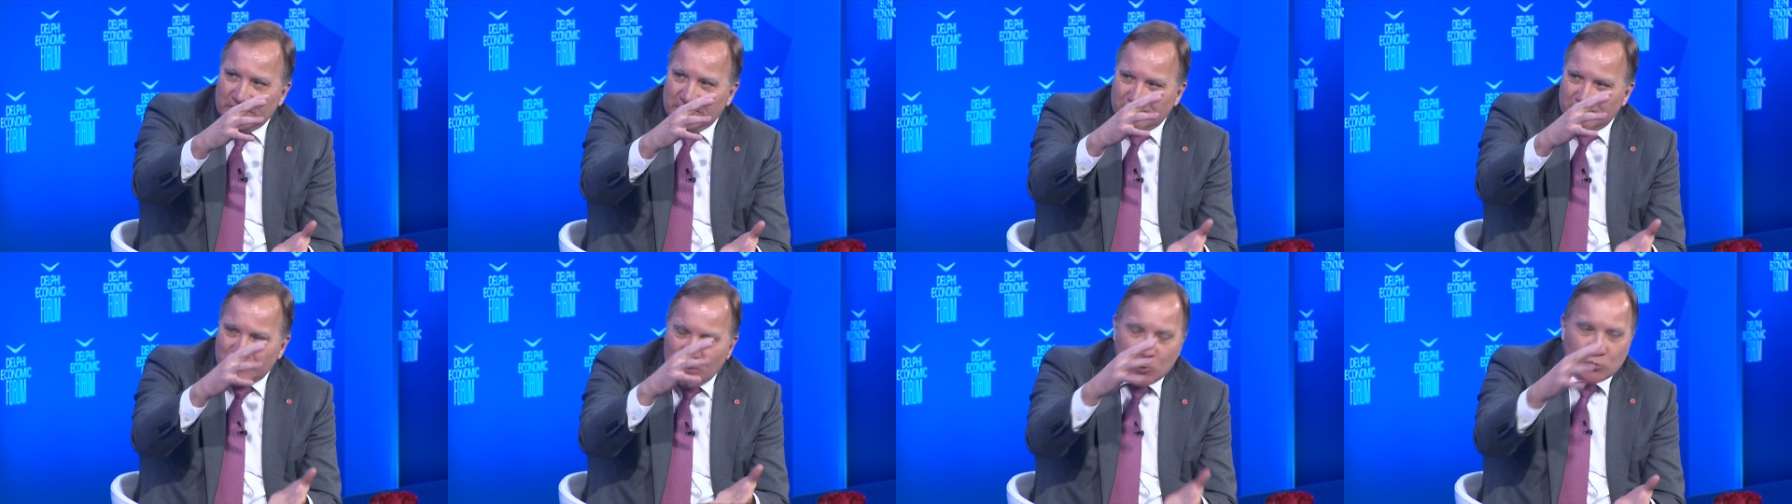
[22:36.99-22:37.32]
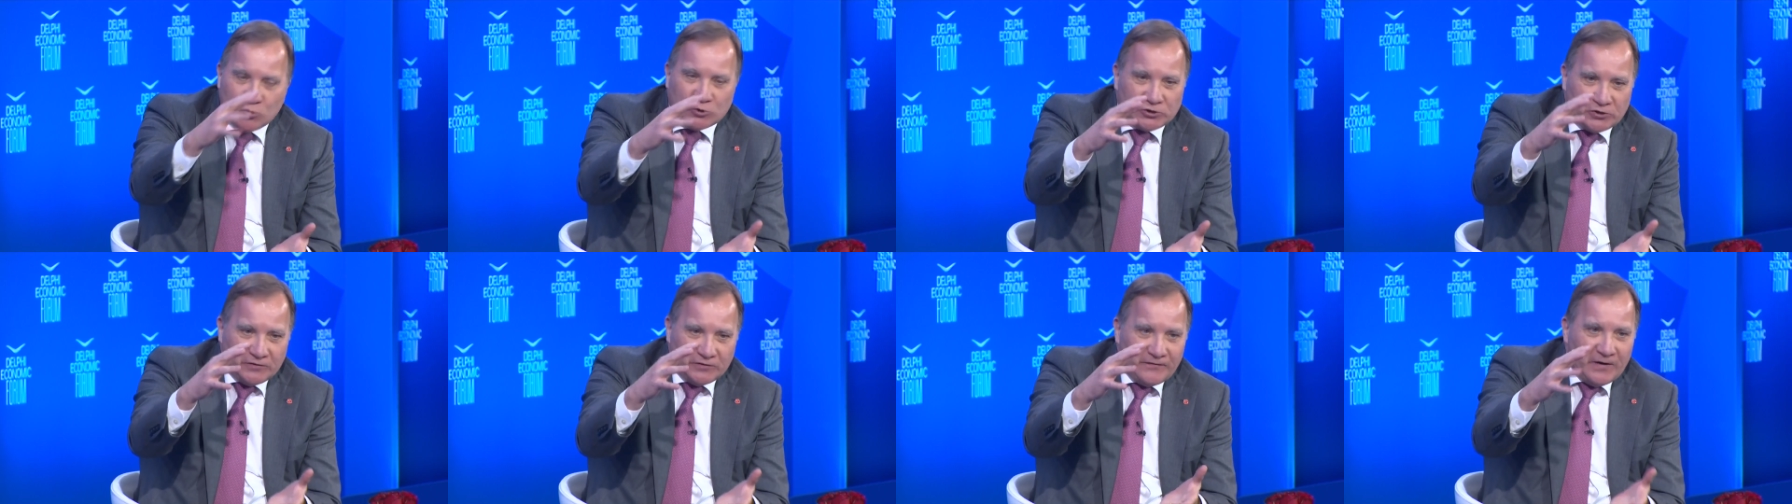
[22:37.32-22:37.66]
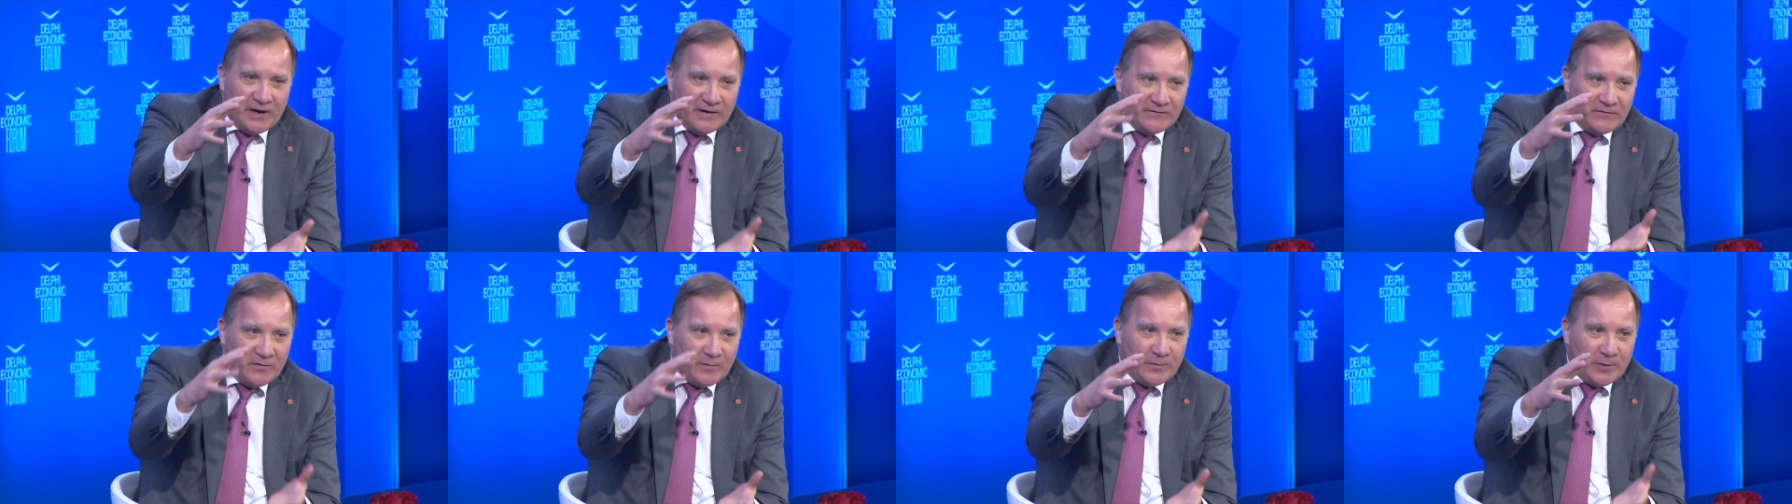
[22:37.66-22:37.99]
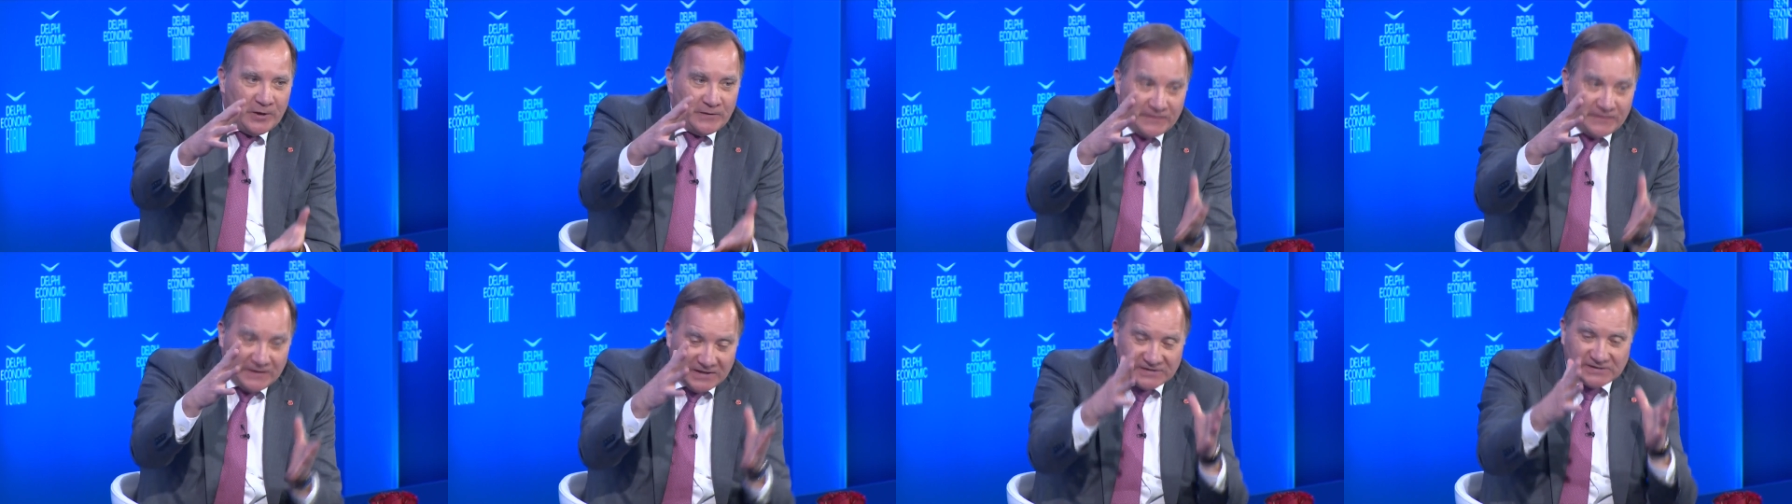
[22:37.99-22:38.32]
Most of
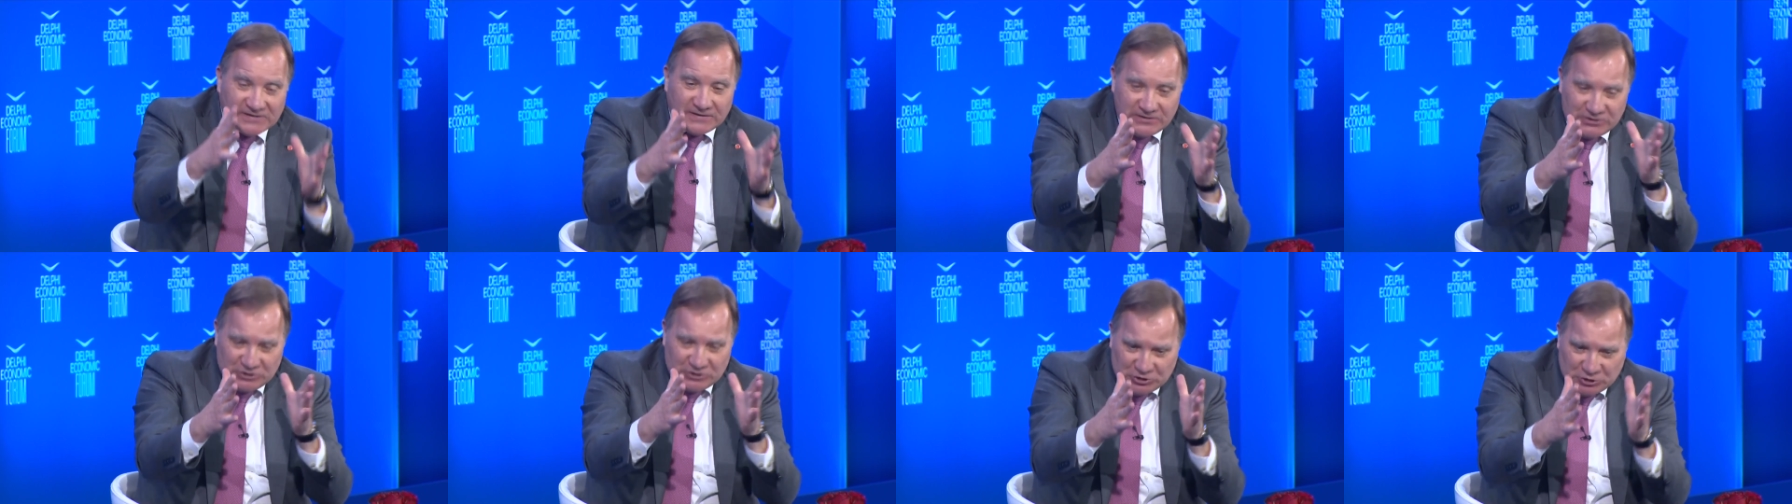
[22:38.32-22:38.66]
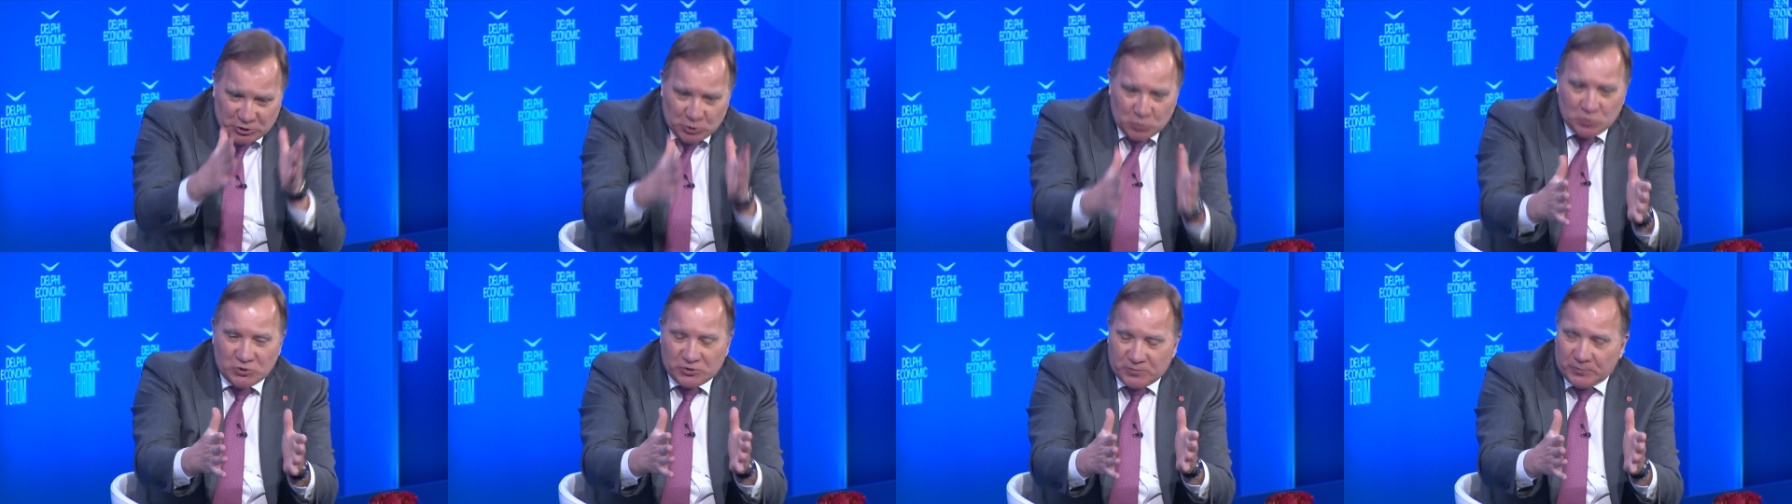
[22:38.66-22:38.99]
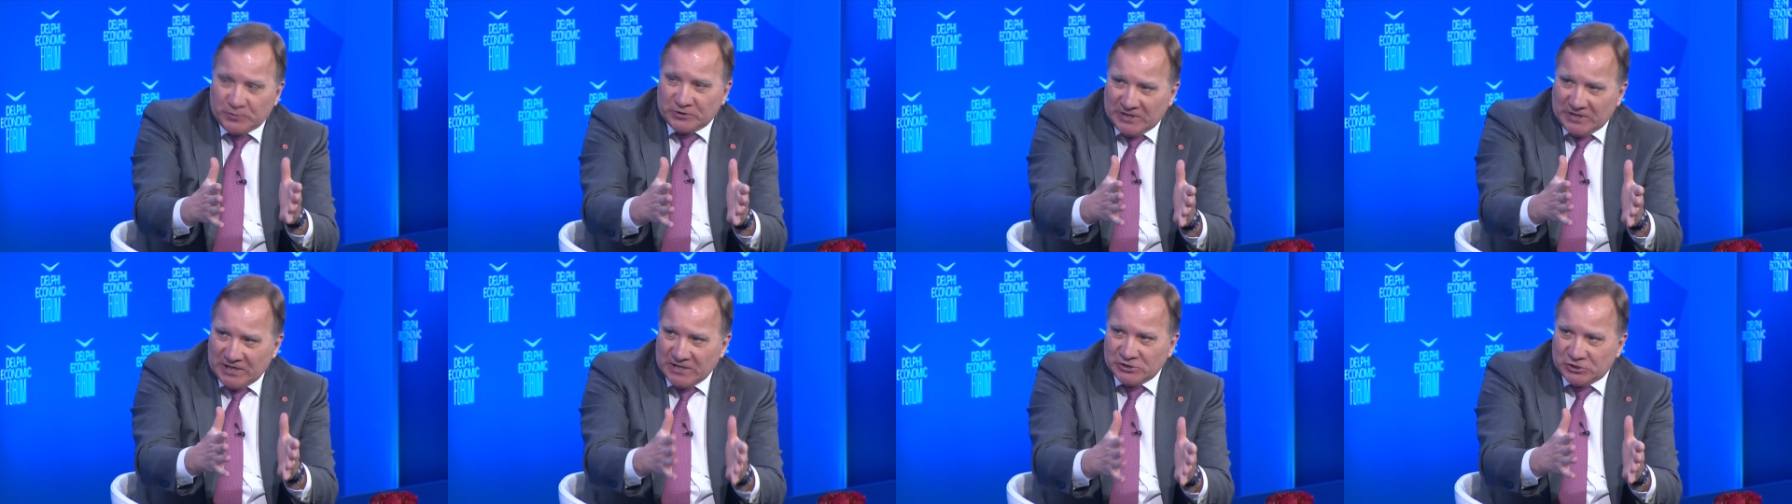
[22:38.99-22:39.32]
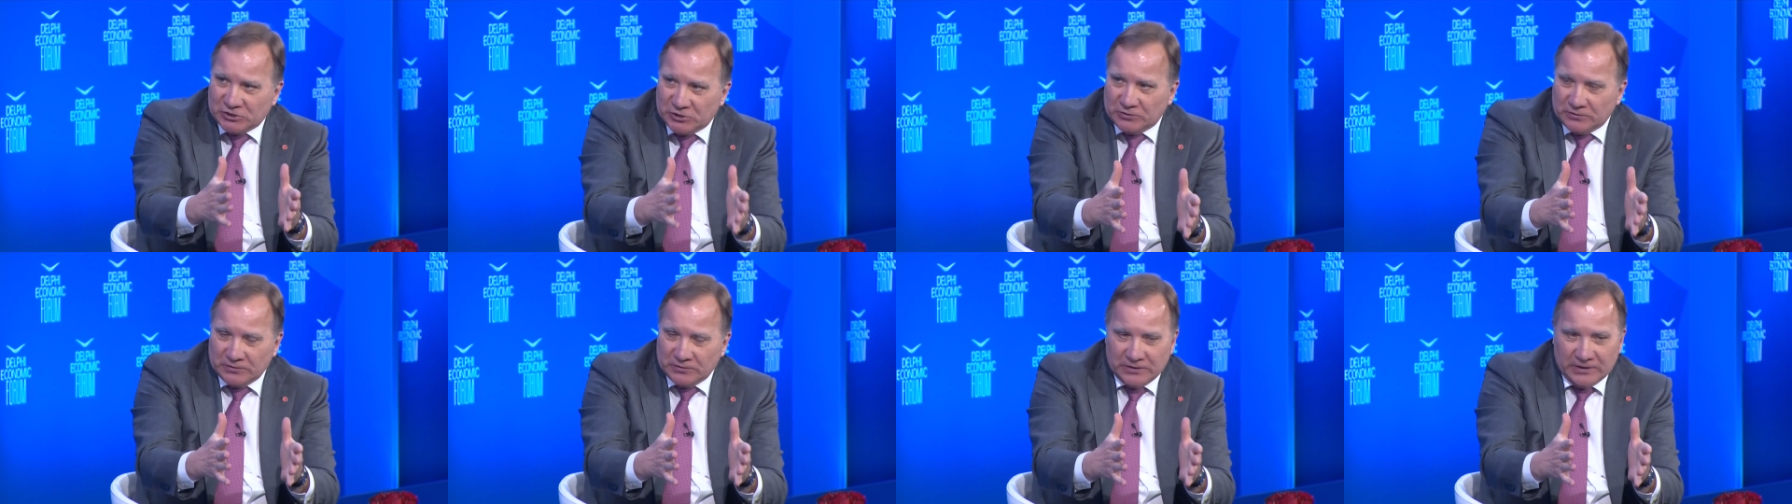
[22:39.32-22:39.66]
everybody. There's a huge
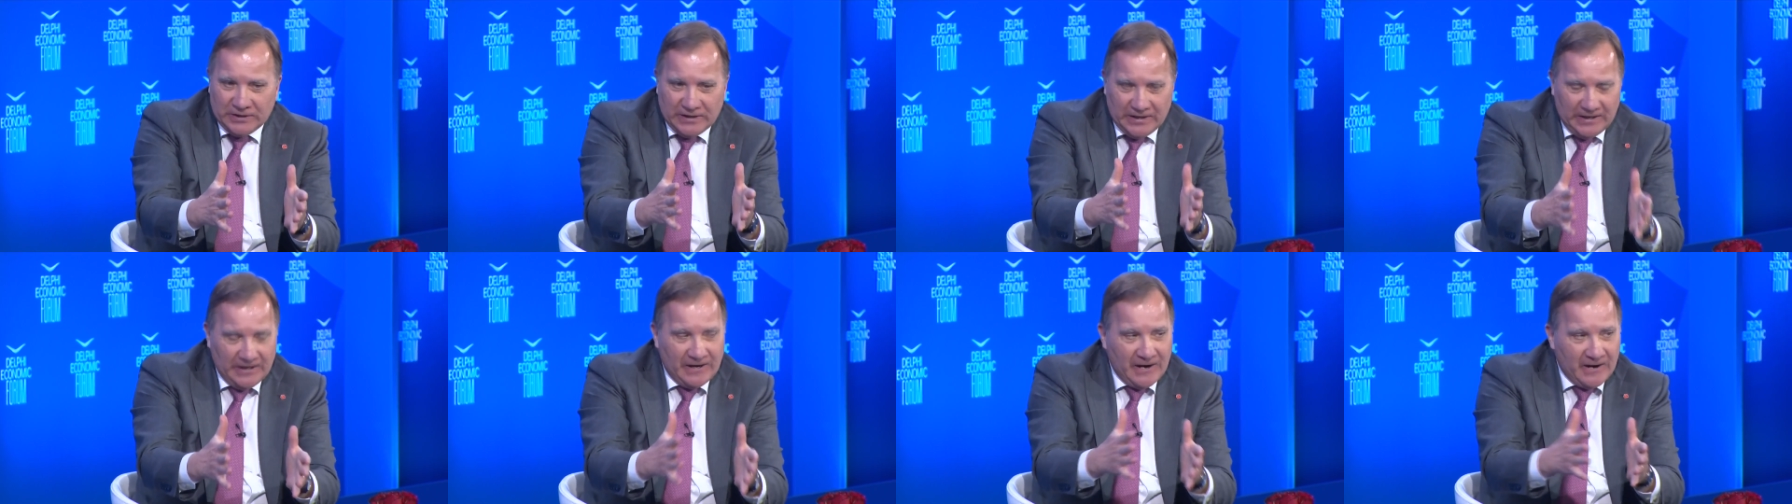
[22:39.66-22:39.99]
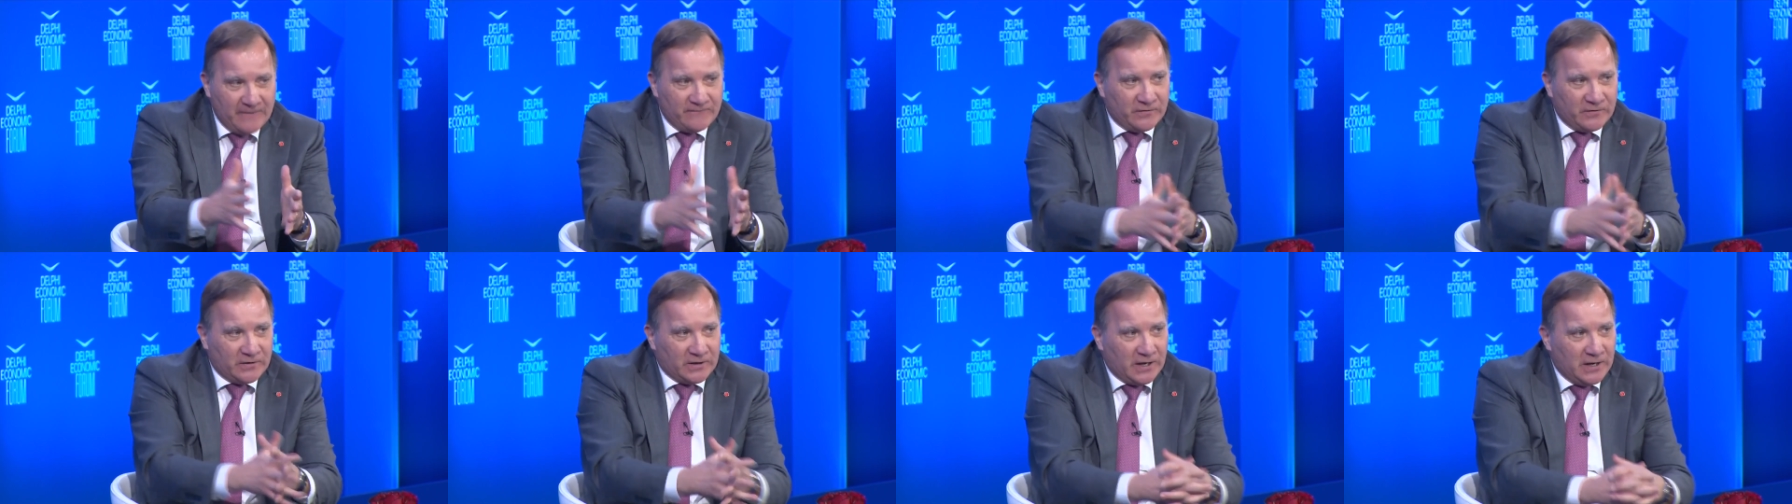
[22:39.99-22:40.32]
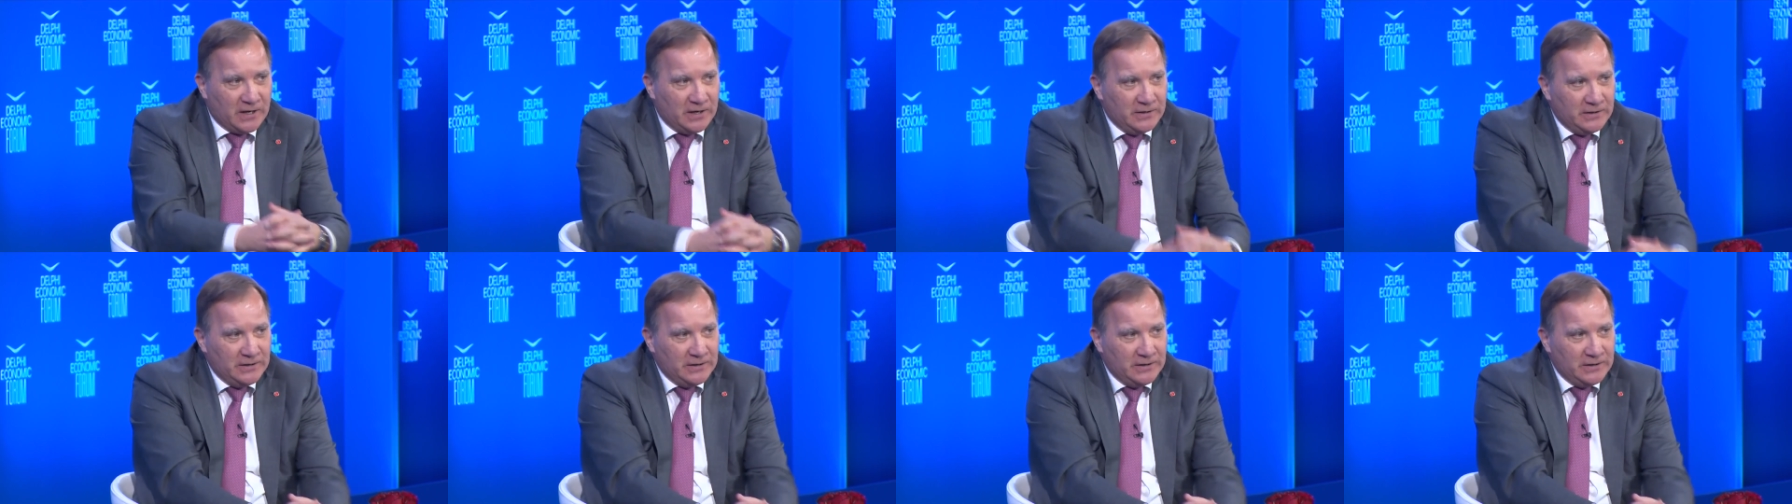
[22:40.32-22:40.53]
potential in Africa.